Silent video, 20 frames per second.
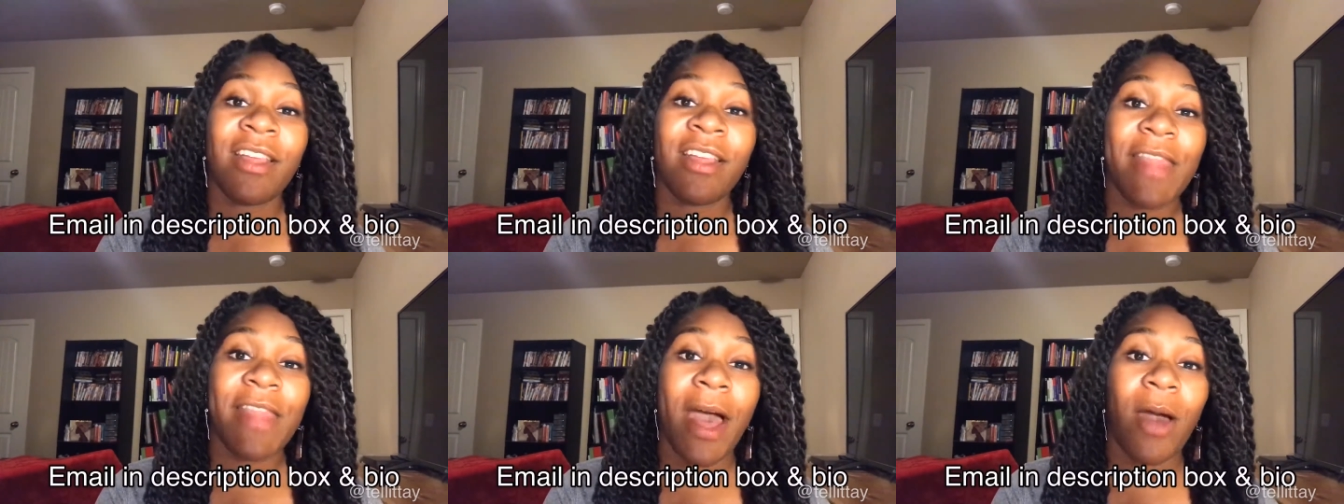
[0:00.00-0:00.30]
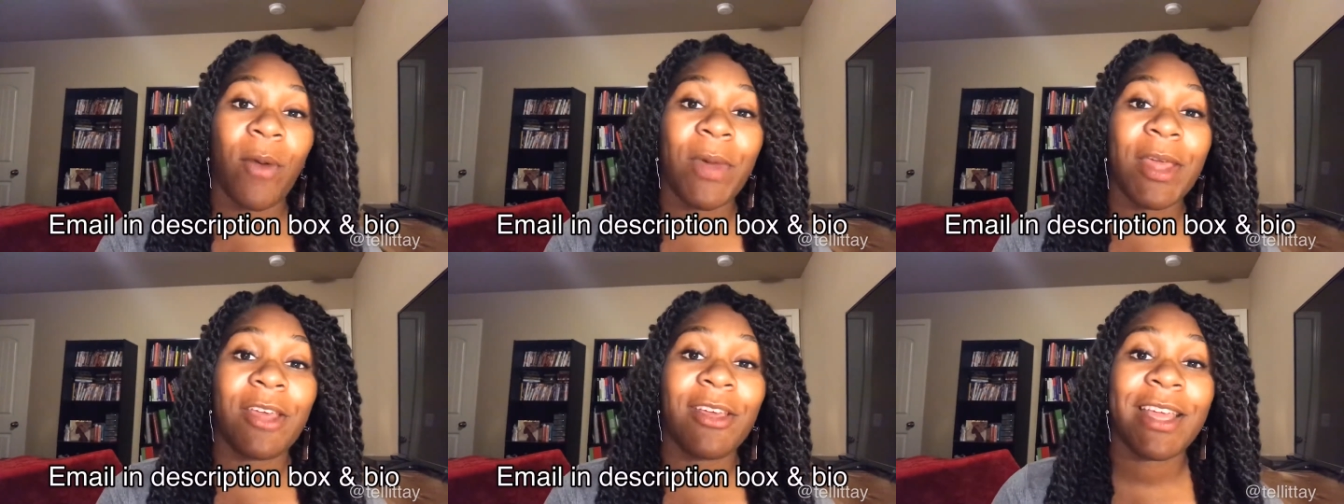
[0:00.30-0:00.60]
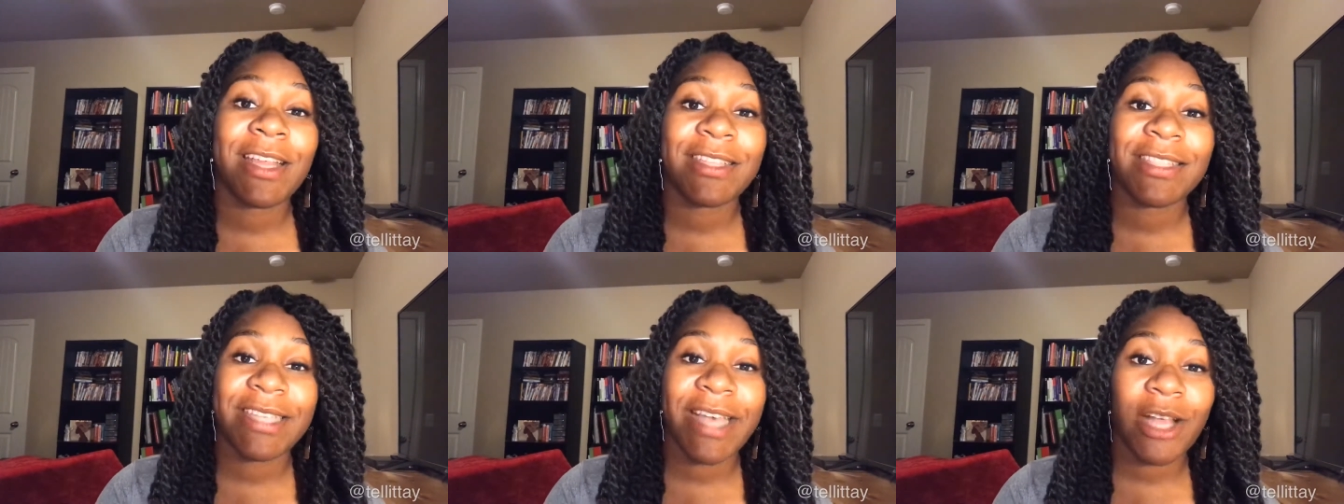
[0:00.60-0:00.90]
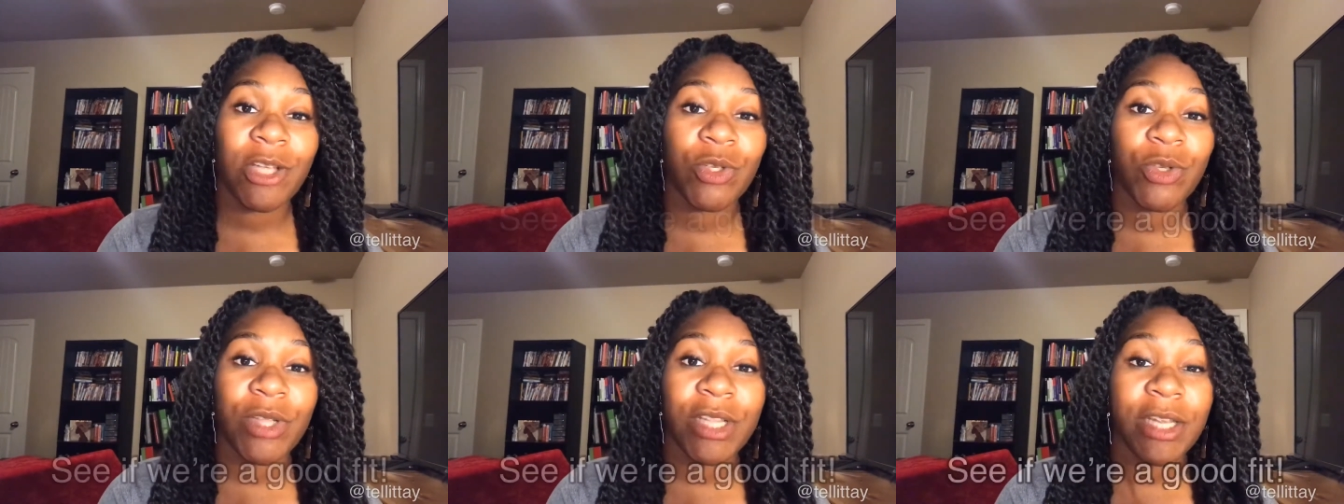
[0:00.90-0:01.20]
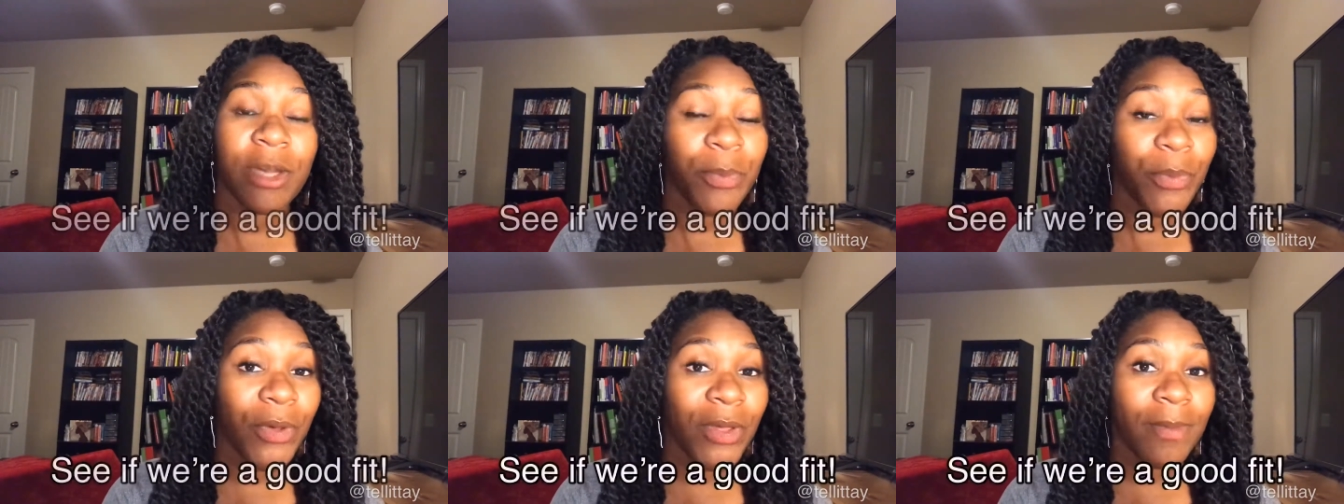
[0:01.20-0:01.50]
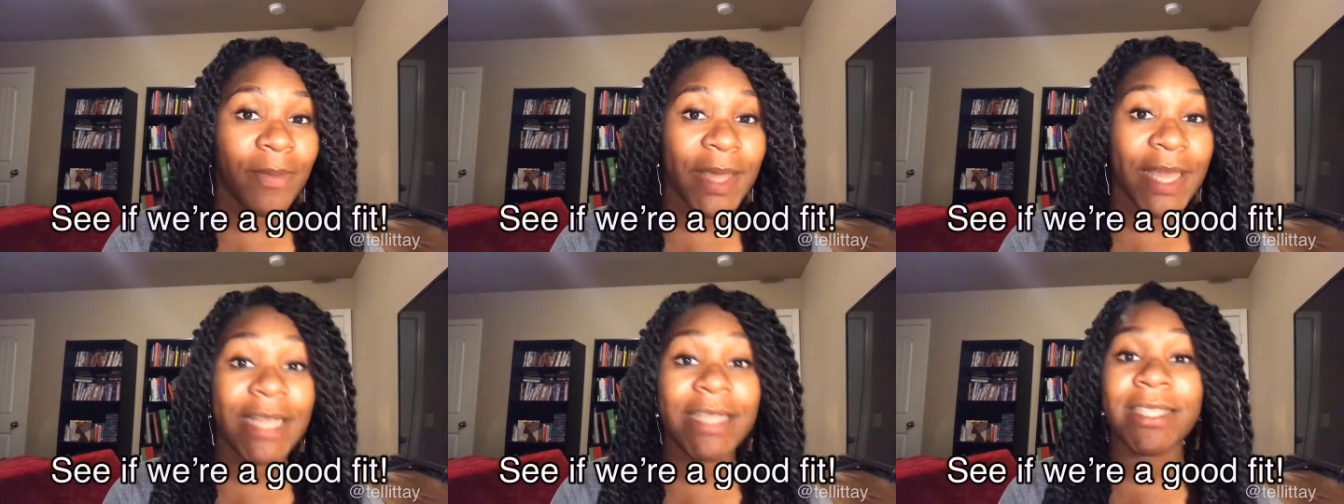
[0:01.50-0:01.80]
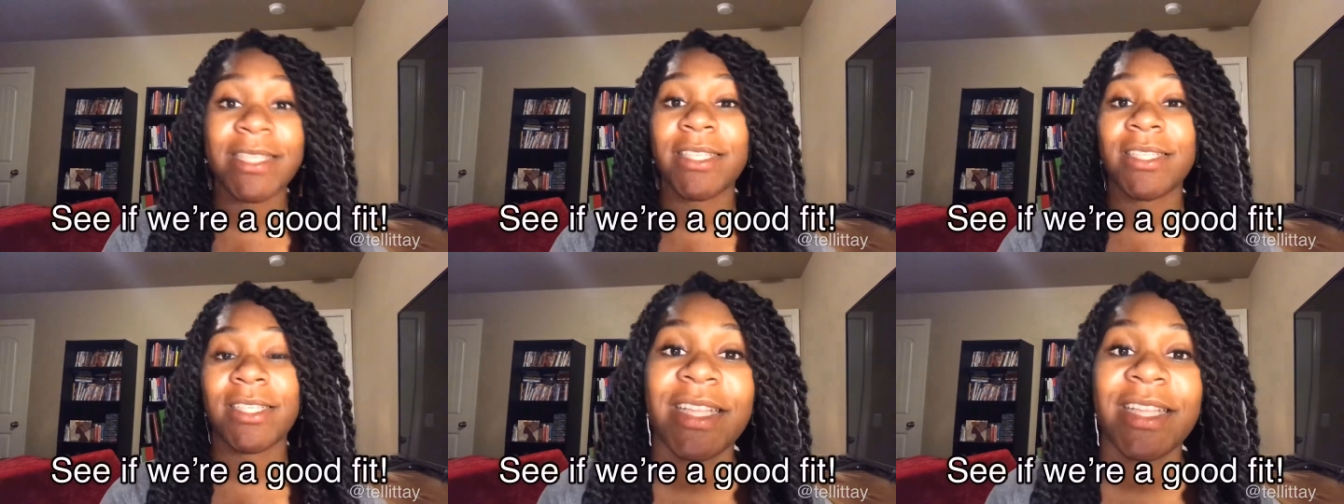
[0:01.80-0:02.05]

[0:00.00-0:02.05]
That way you can schedule an appointment